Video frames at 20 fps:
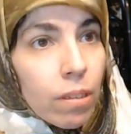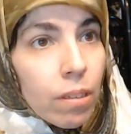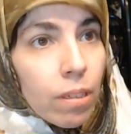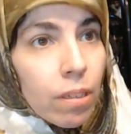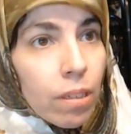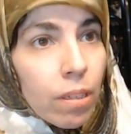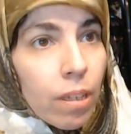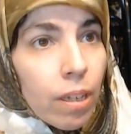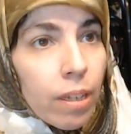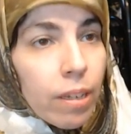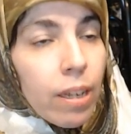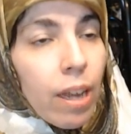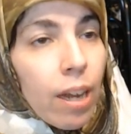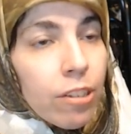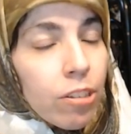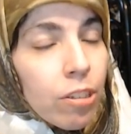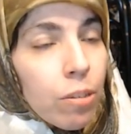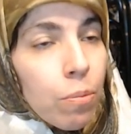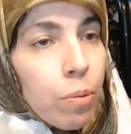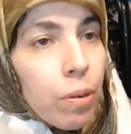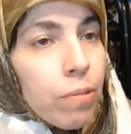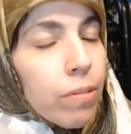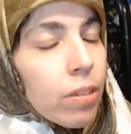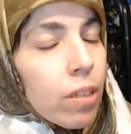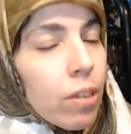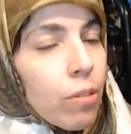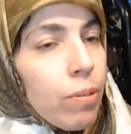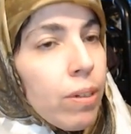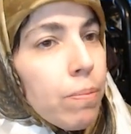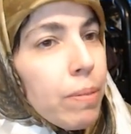It got to the point where it's
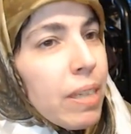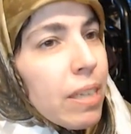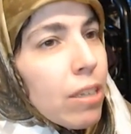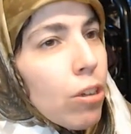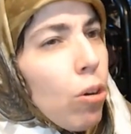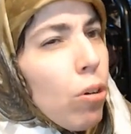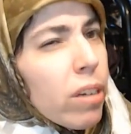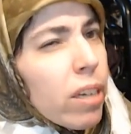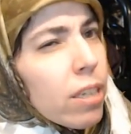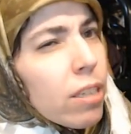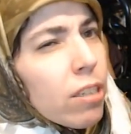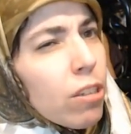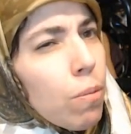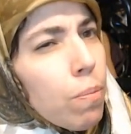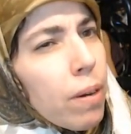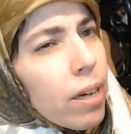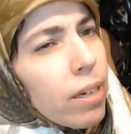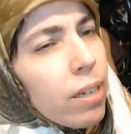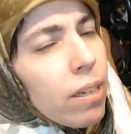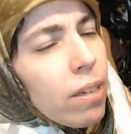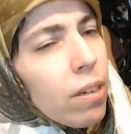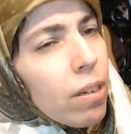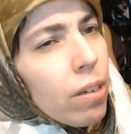like, wait a minute, the whole Canto Bight